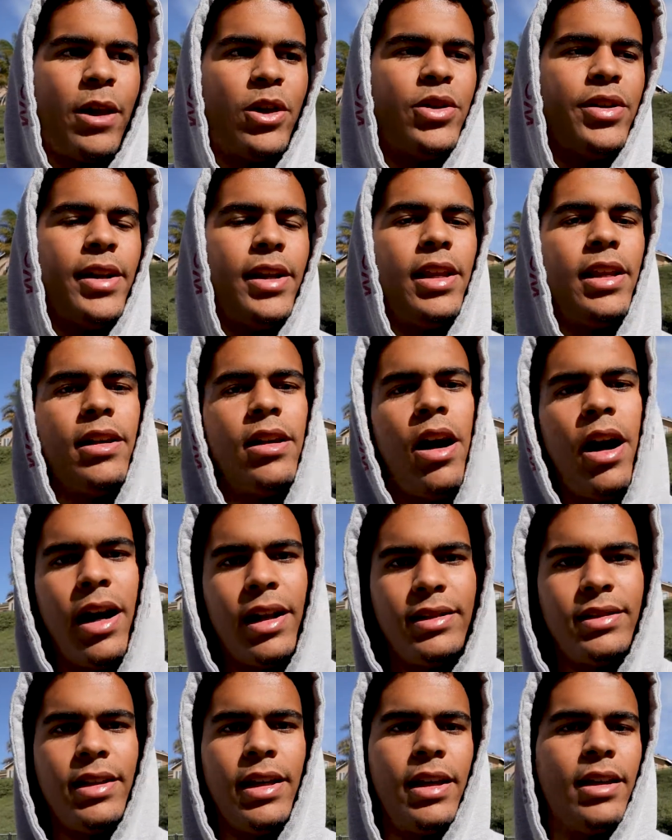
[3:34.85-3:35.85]
creating
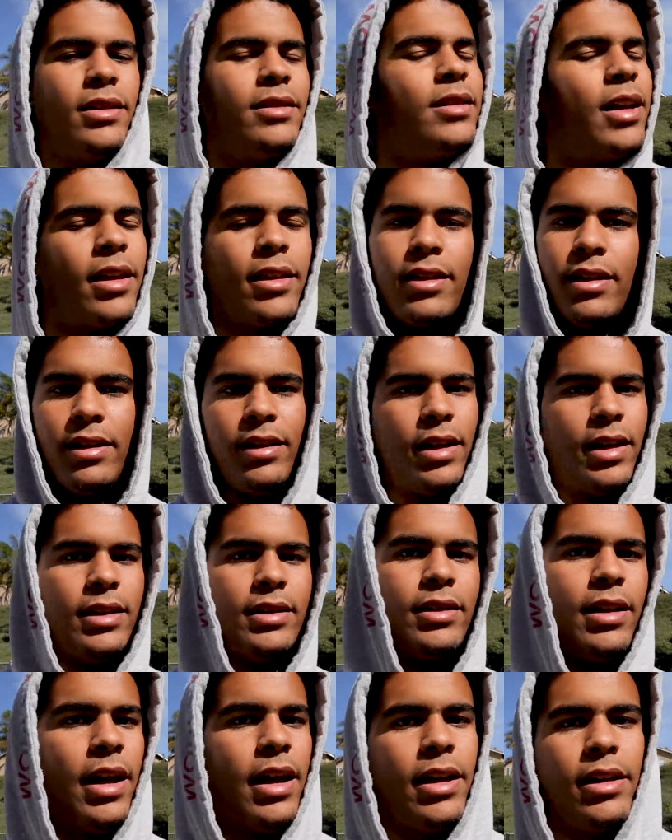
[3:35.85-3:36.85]
content. Nothing
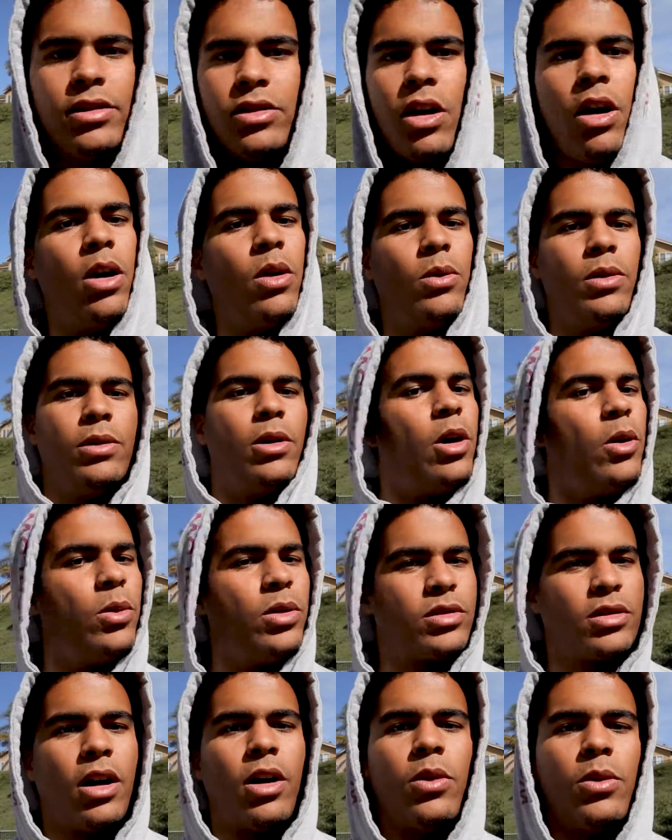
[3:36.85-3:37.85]
like that. It
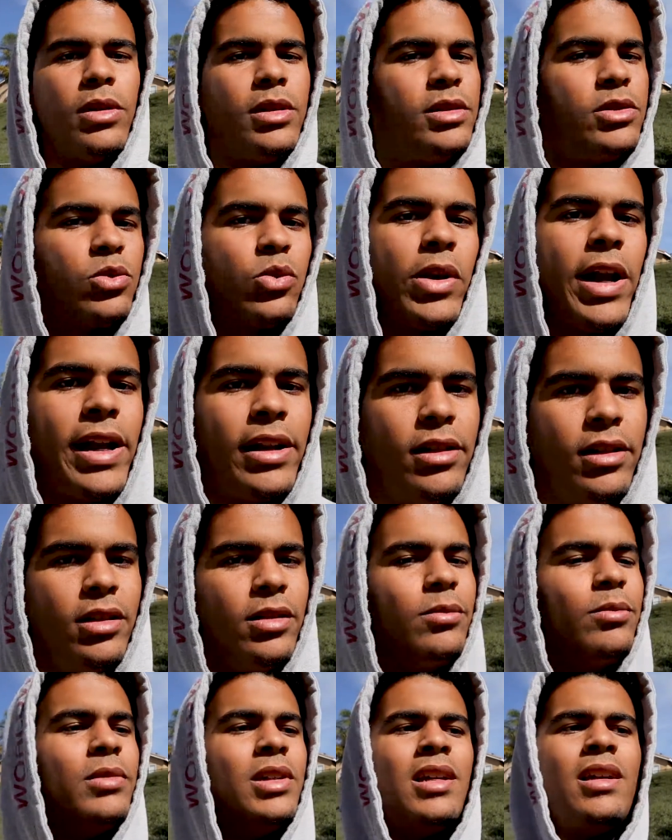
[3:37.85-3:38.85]
was always
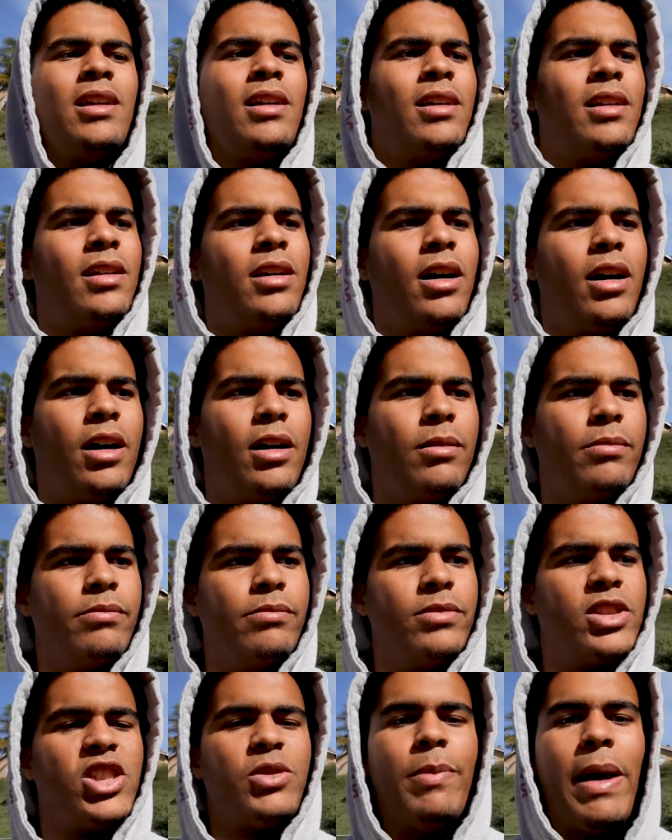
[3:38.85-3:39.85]
random.
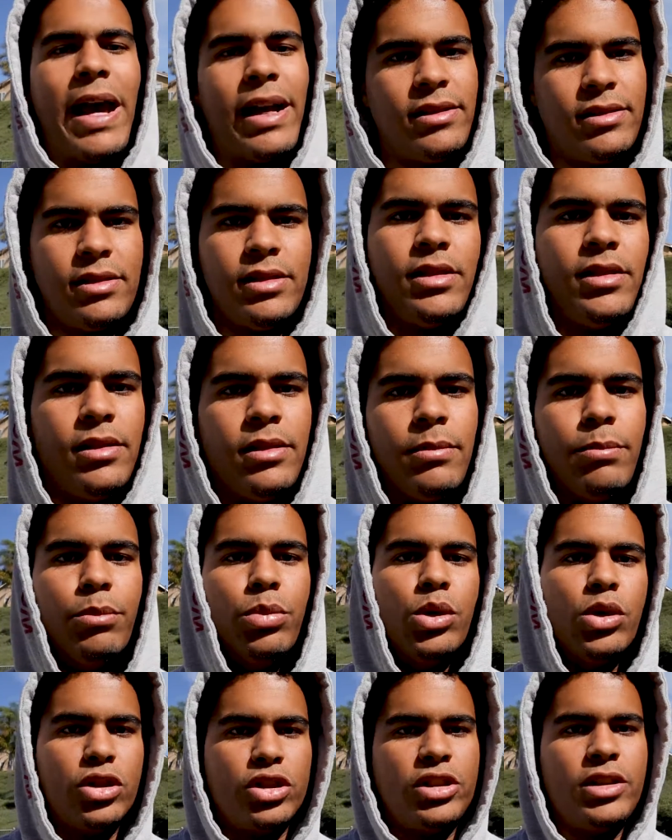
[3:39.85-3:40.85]
Spazzy
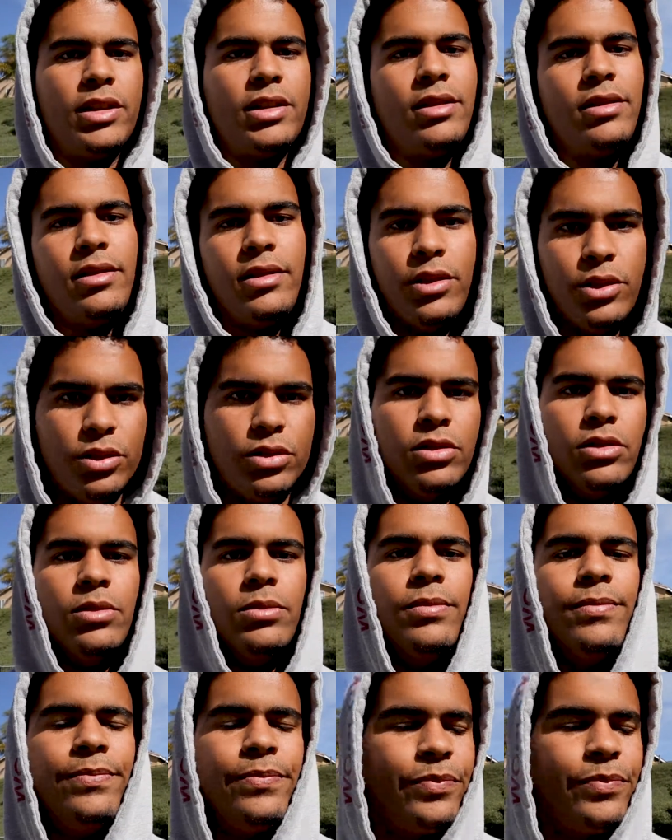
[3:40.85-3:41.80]
bullshit YouTube.